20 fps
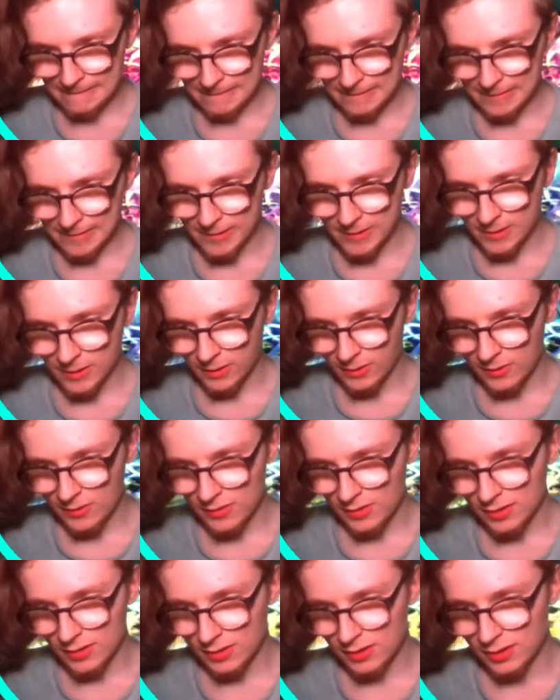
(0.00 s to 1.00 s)
He
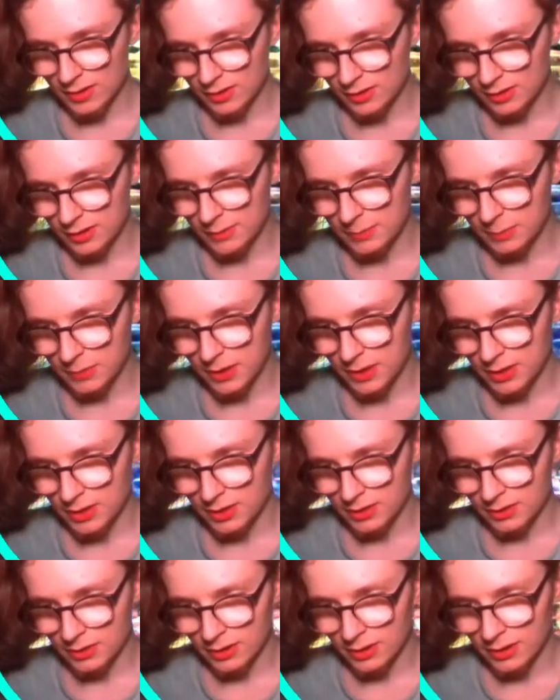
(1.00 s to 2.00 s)
hardens his
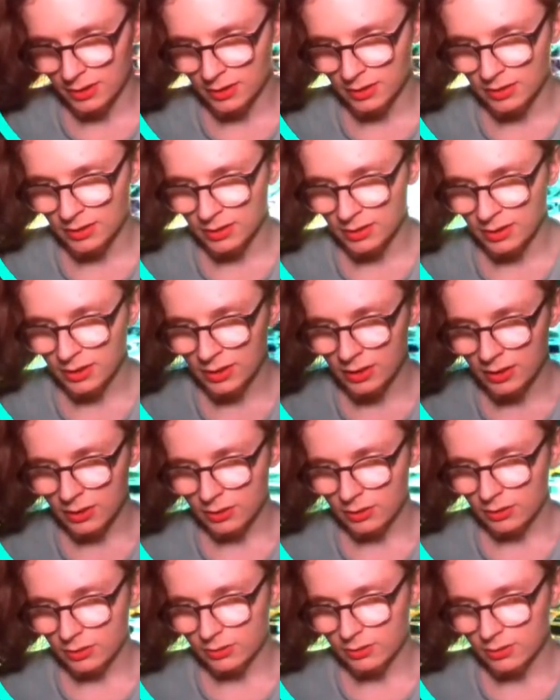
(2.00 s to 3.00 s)
expression, then
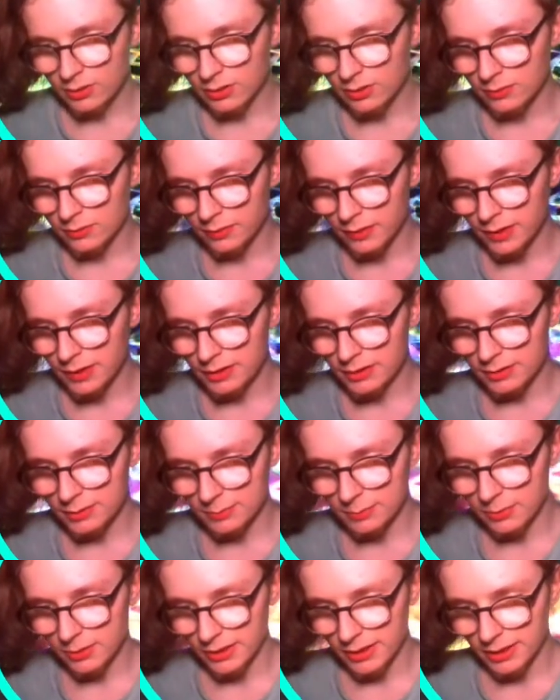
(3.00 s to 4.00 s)
turns to face his
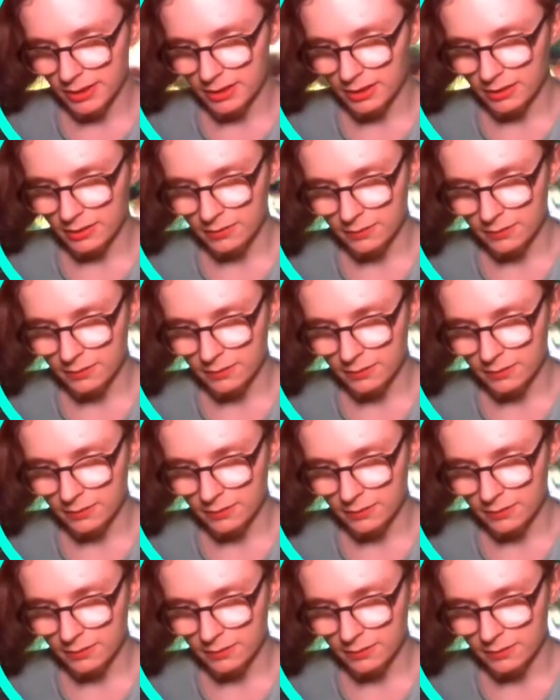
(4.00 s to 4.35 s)
plate.